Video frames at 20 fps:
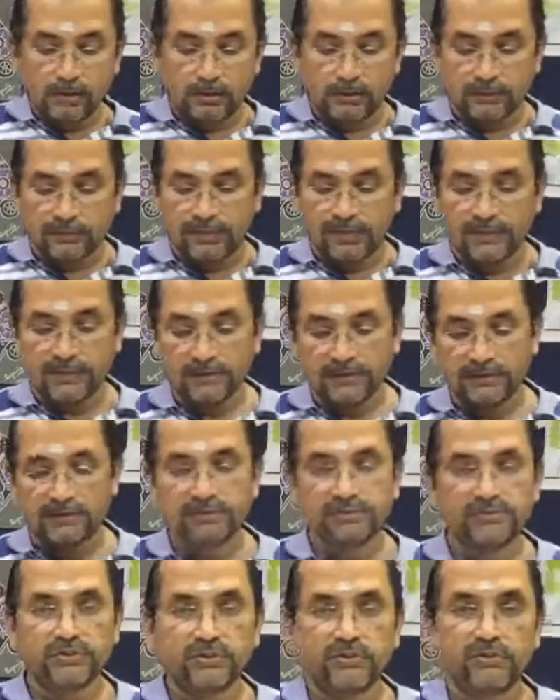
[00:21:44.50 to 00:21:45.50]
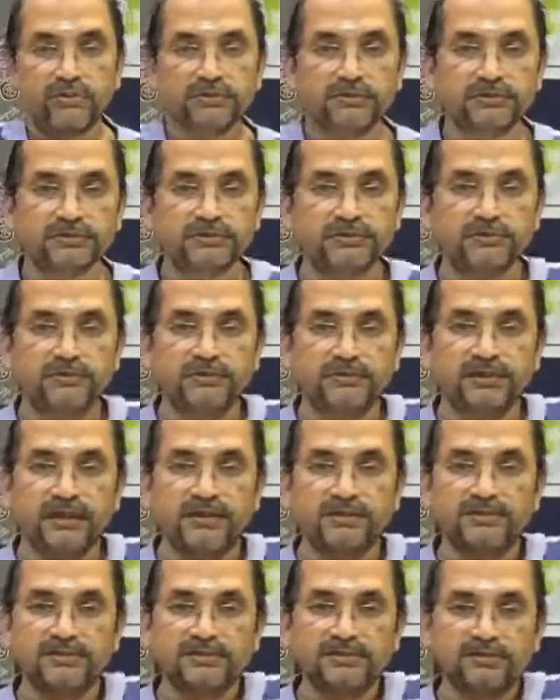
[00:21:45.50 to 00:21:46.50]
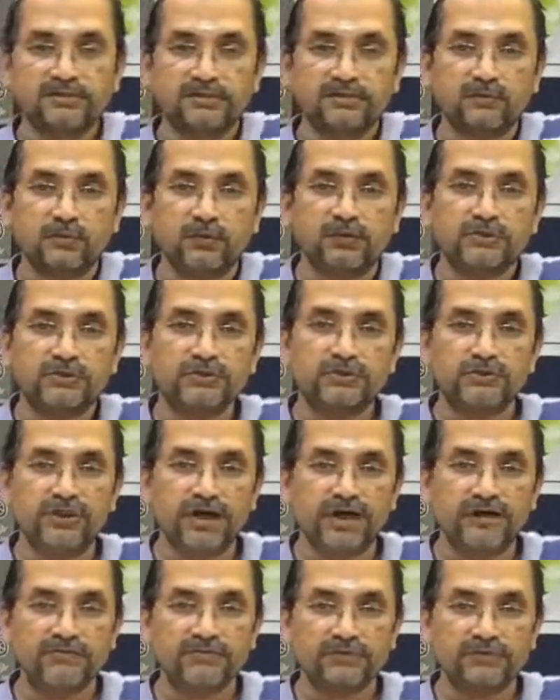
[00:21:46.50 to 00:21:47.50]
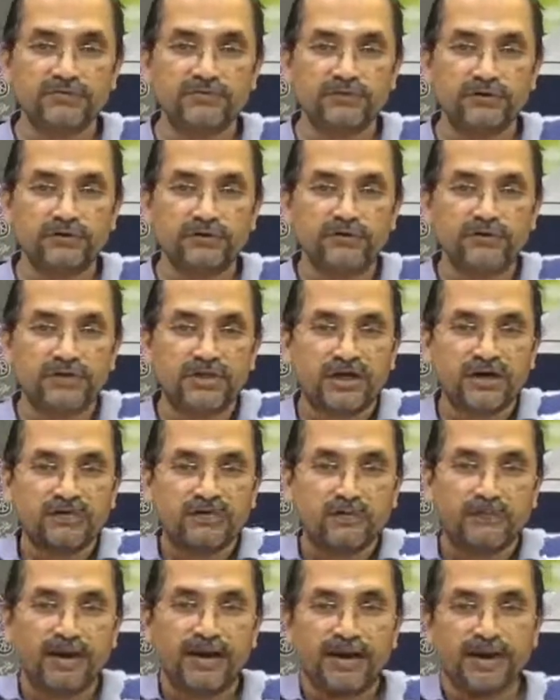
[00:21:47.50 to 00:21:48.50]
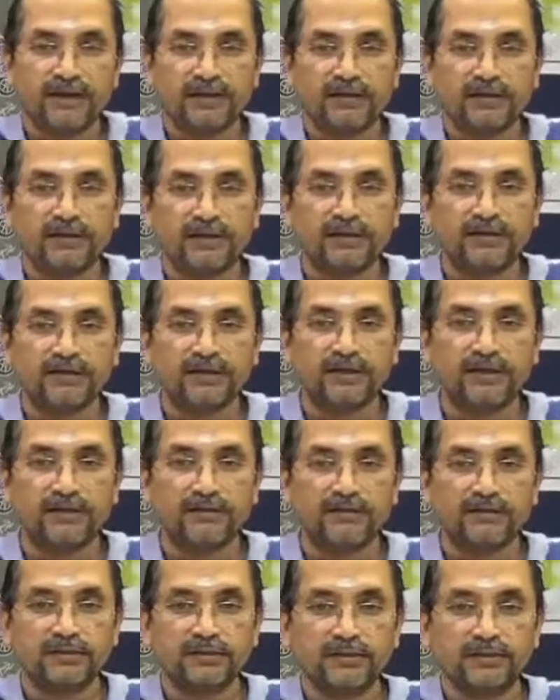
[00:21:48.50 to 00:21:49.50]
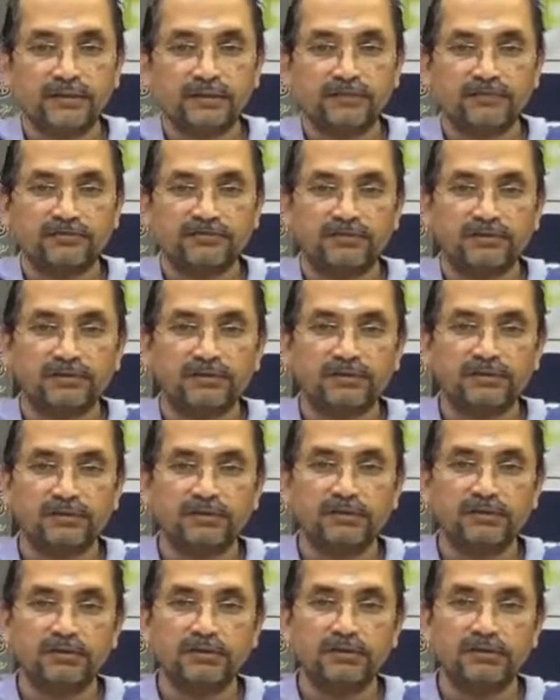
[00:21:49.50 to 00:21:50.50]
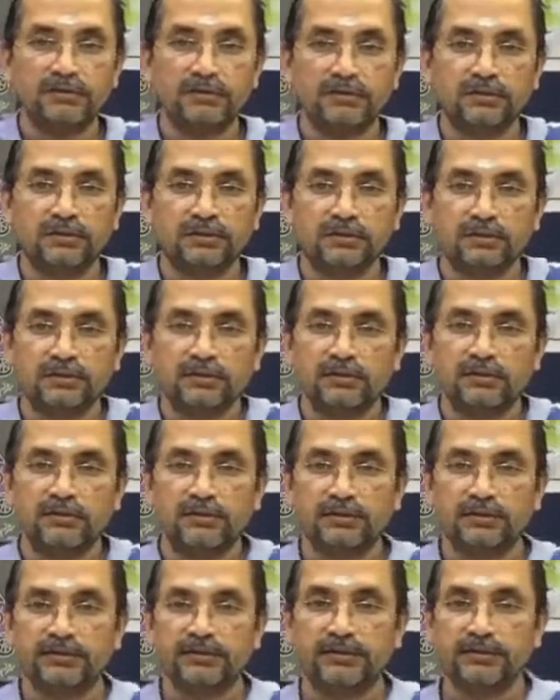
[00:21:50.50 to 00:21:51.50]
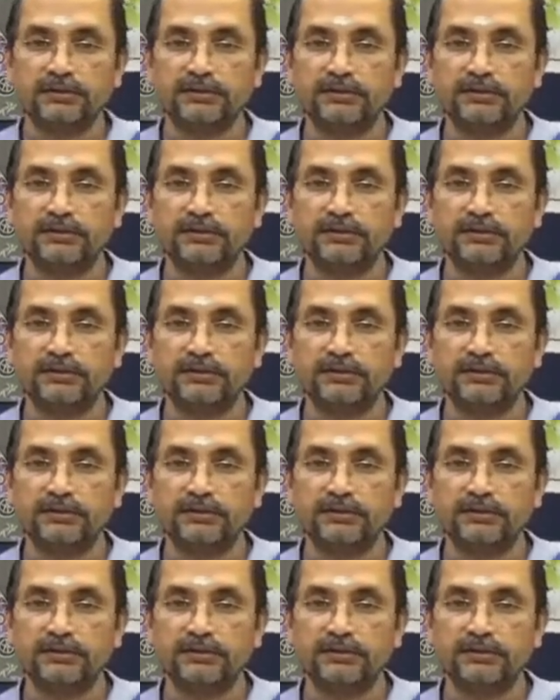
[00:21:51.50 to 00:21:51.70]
Okay, so that's what you should have so far. You should have a back like that and a front like that.